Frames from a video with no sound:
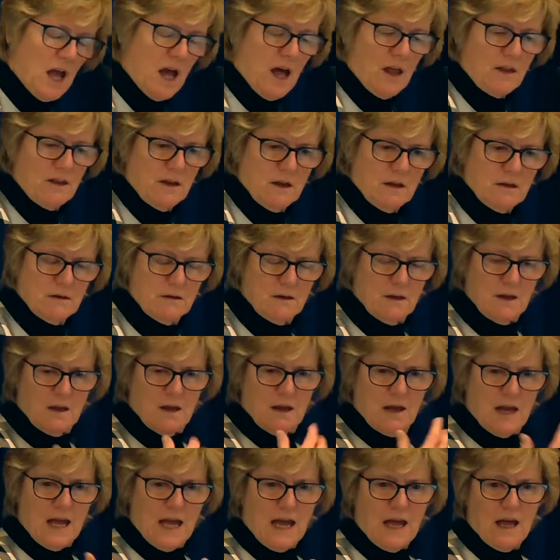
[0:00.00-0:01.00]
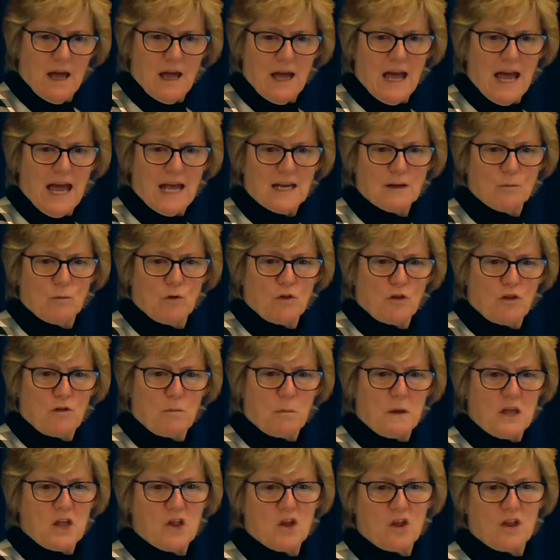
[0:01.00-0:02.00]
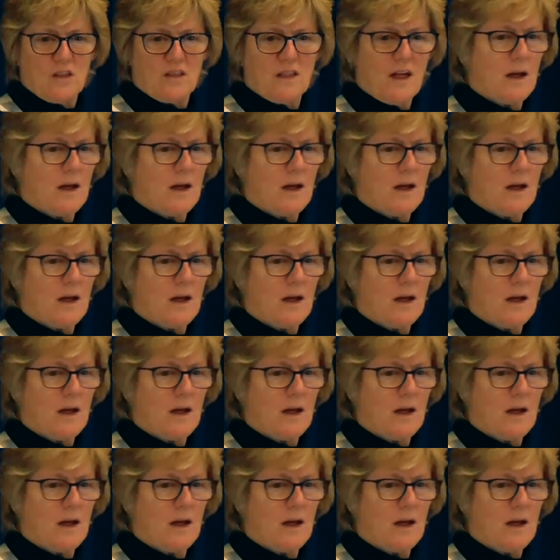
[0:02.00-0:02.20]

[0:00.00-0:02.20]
other animal species.